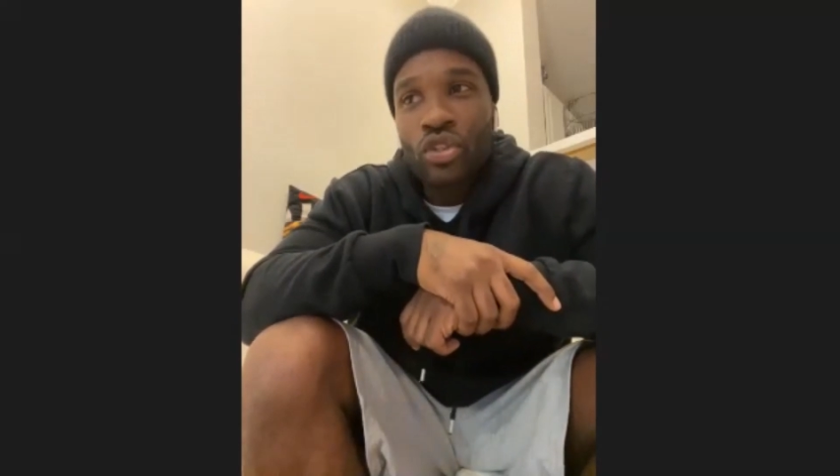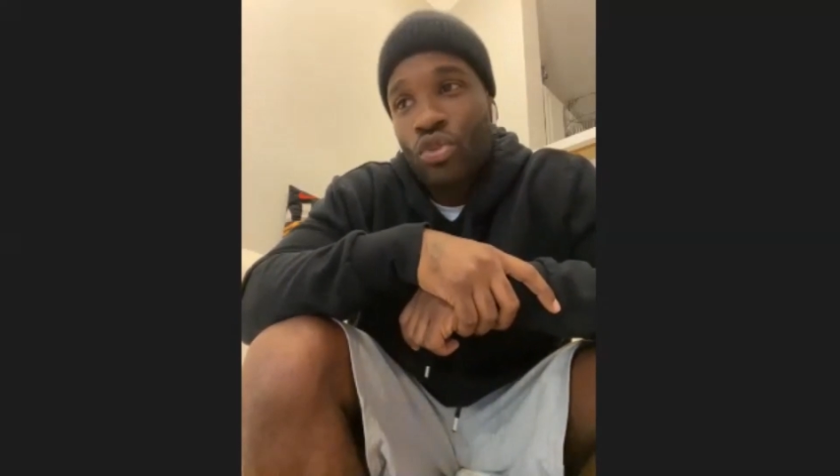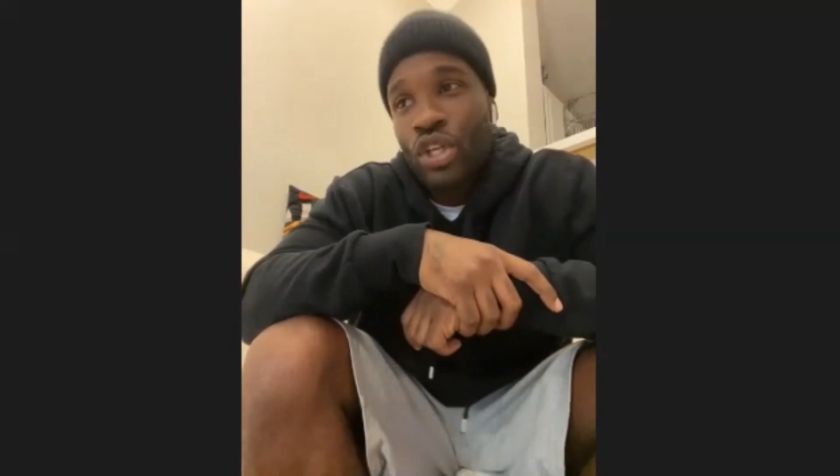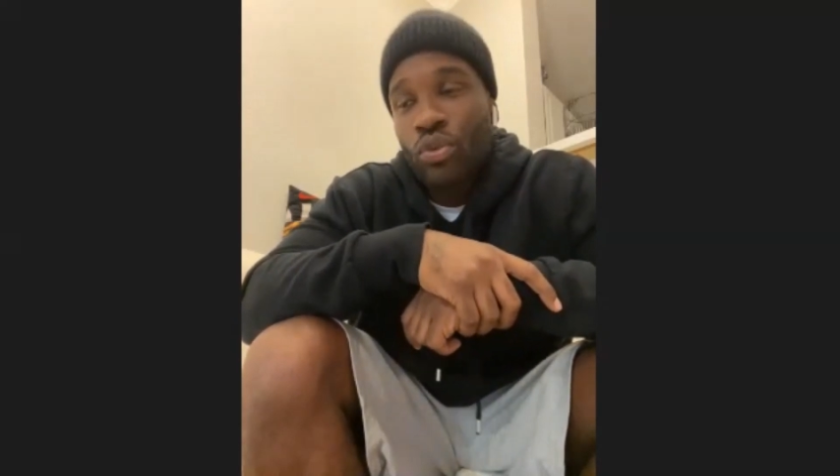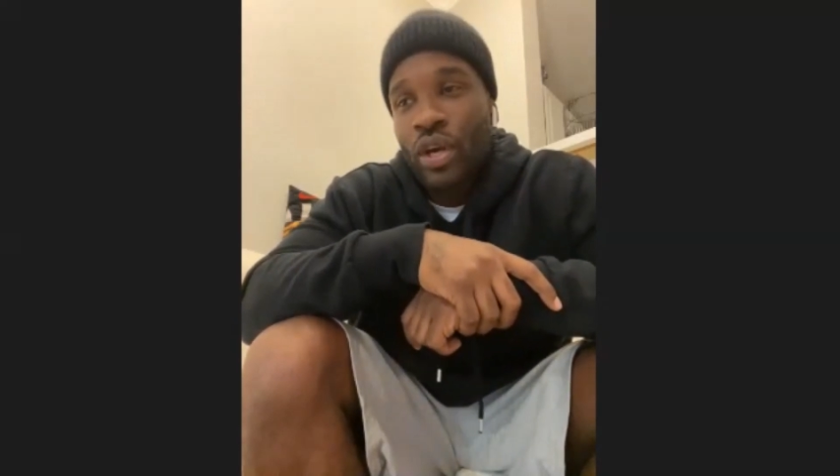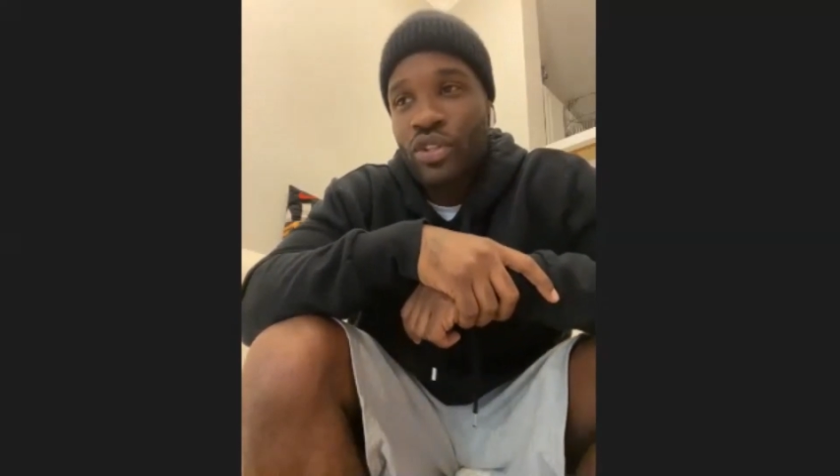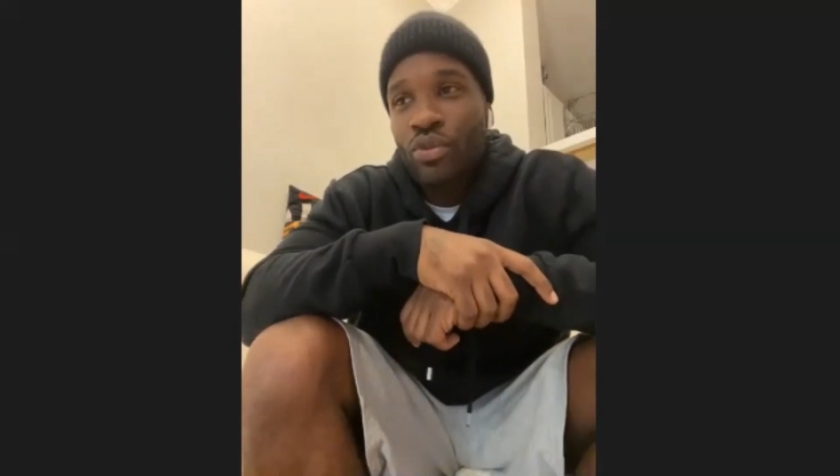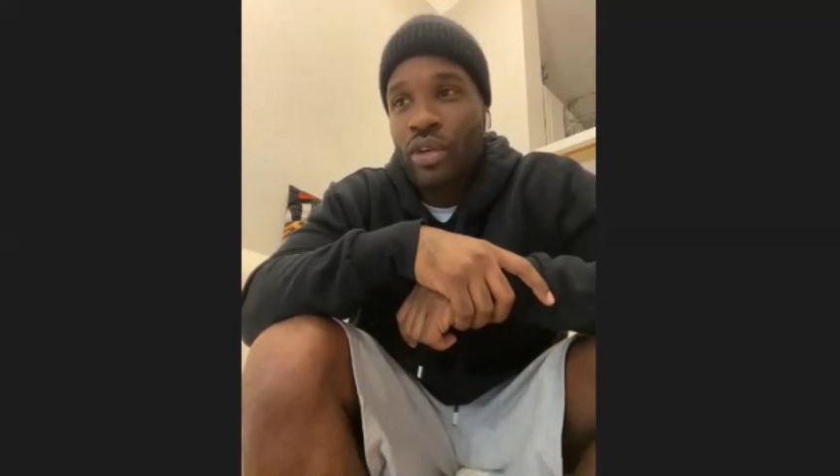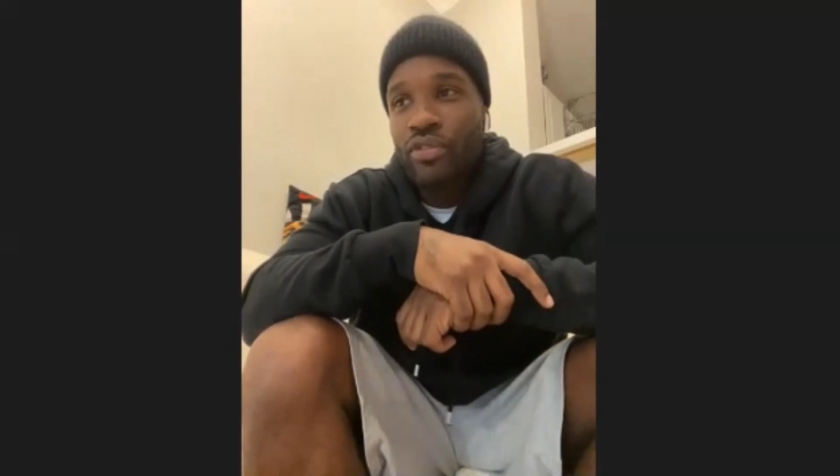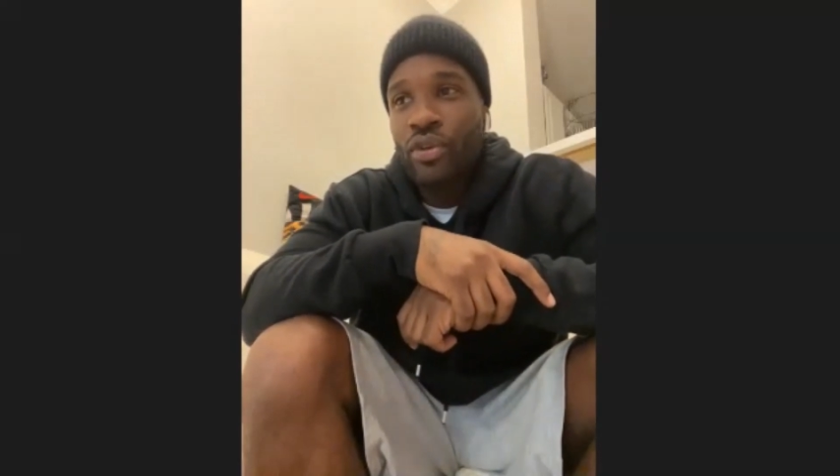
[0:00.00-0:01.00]
you
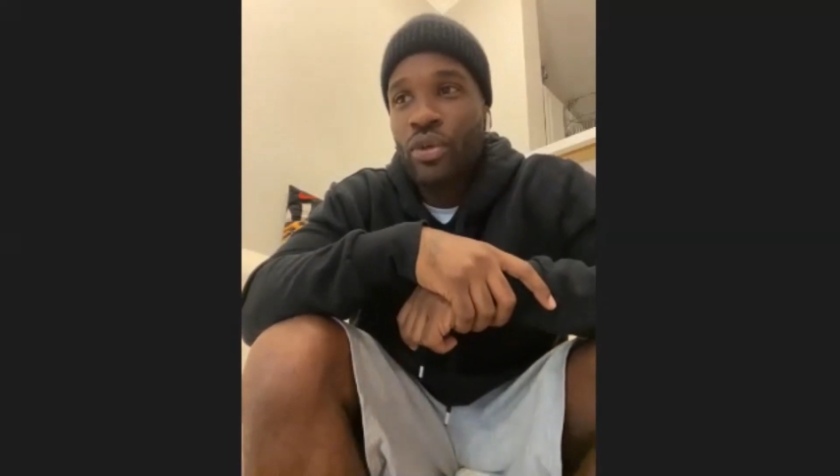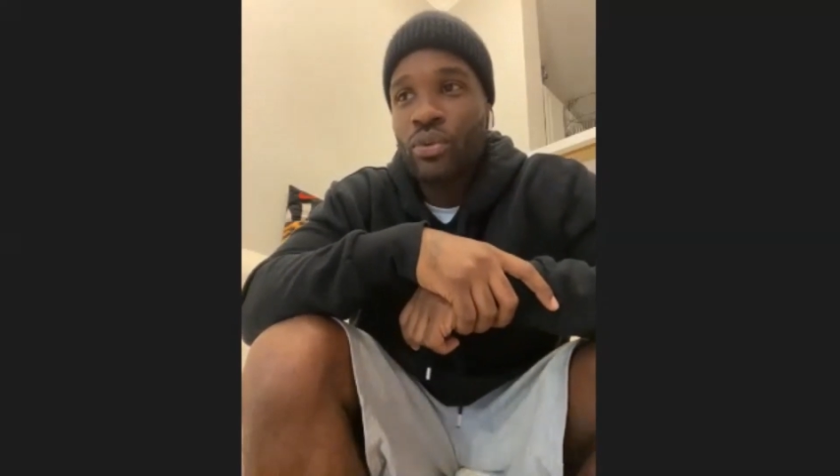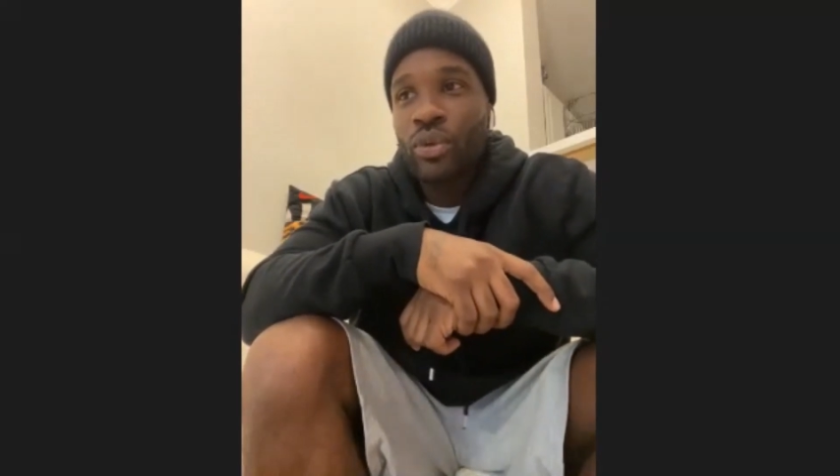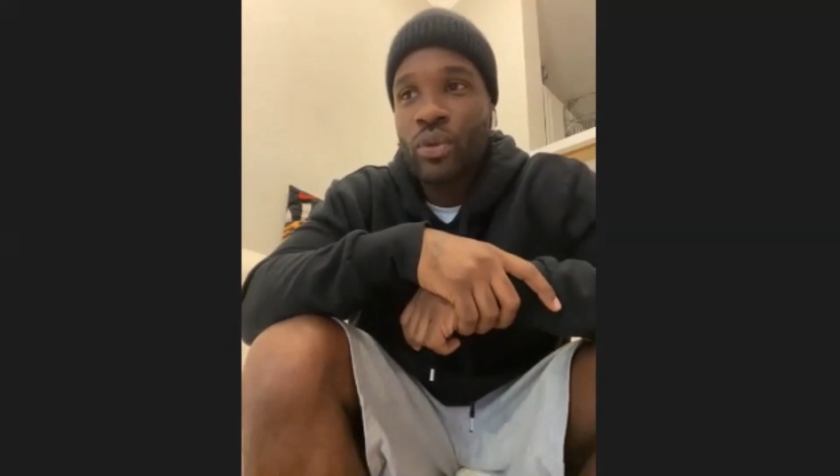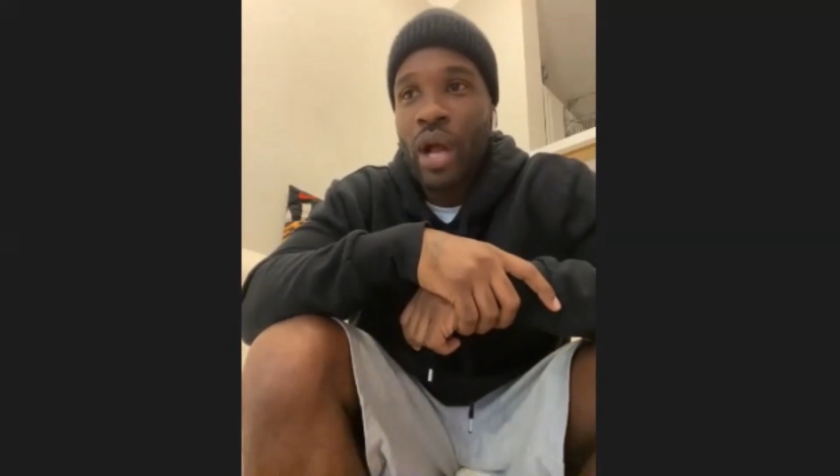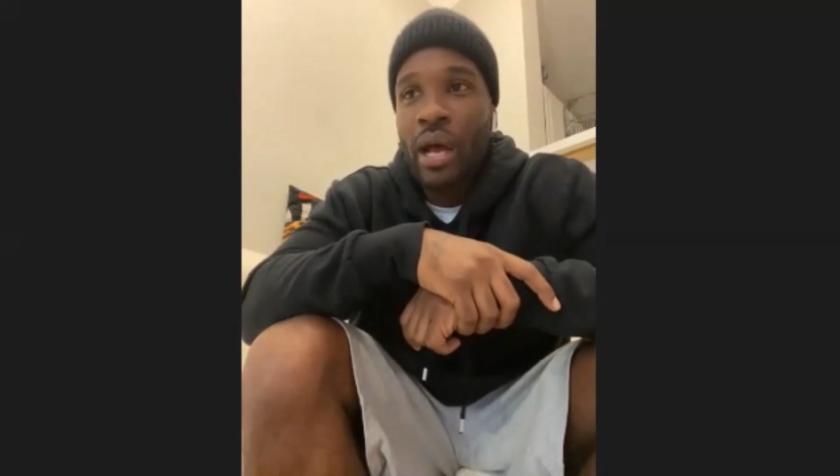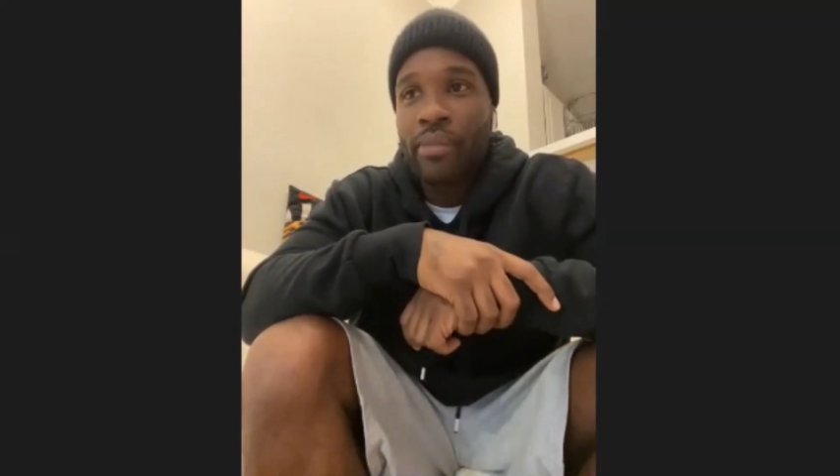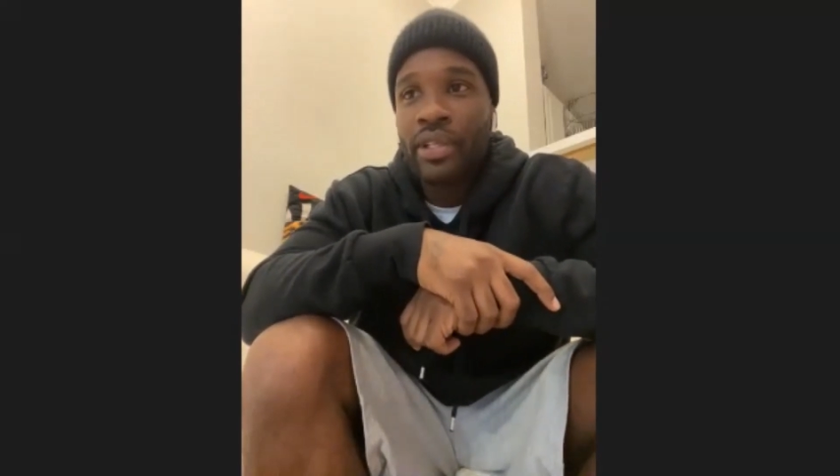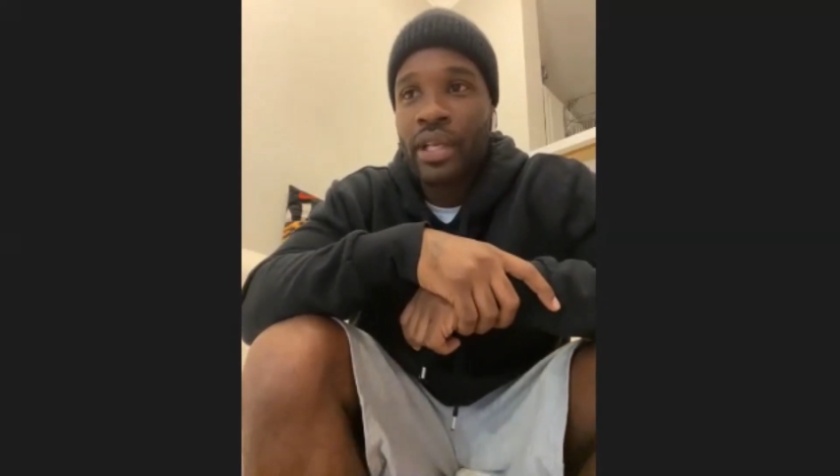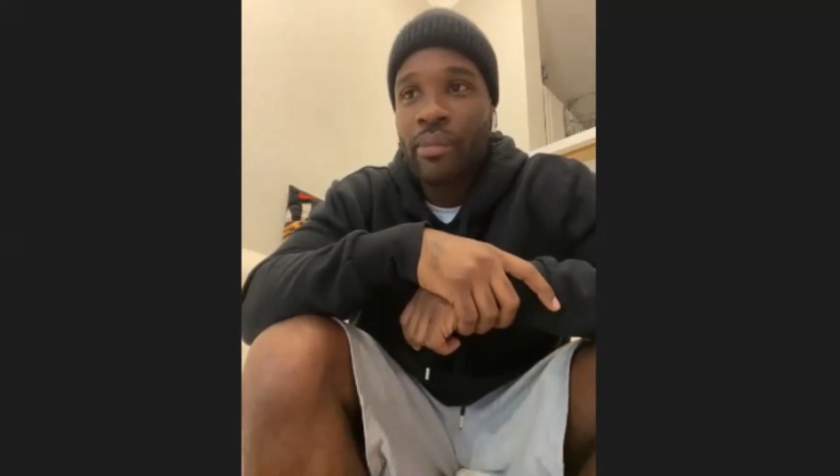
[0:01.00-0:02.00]
wasn't fooling with
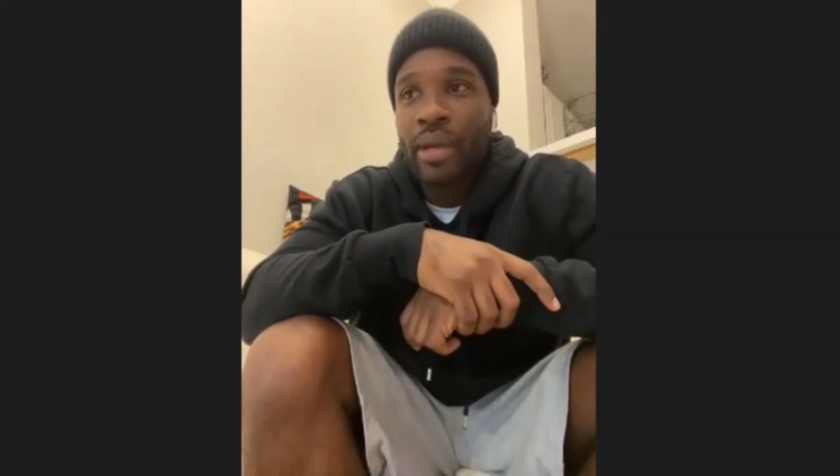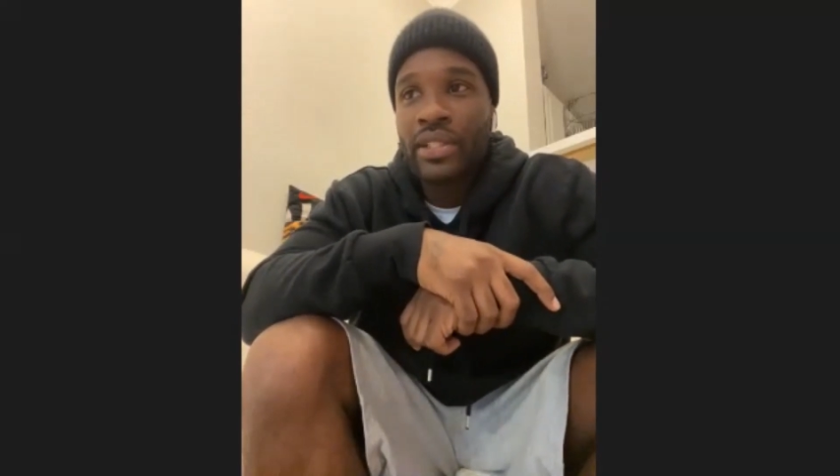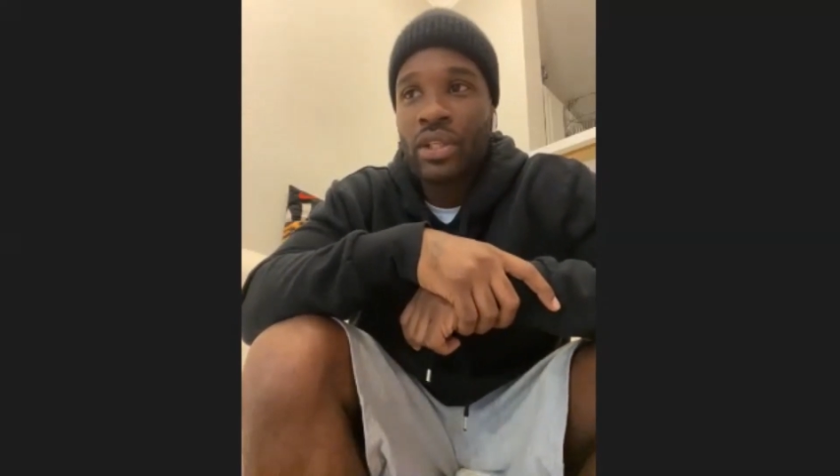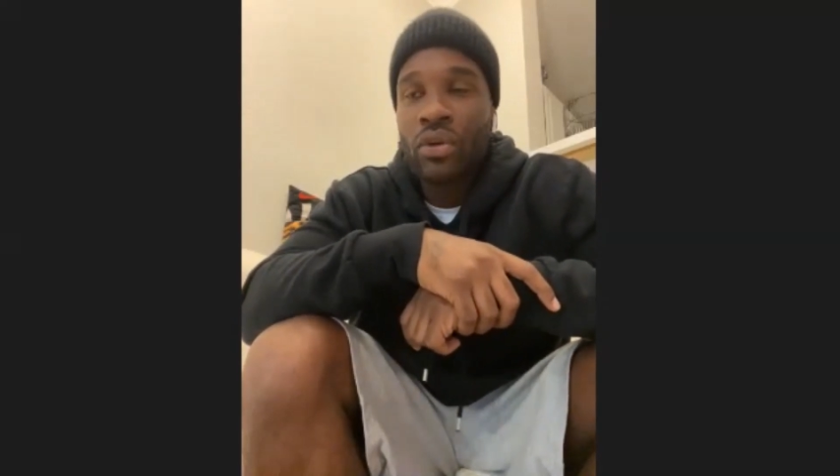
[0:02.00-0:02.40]
Rob in there, man.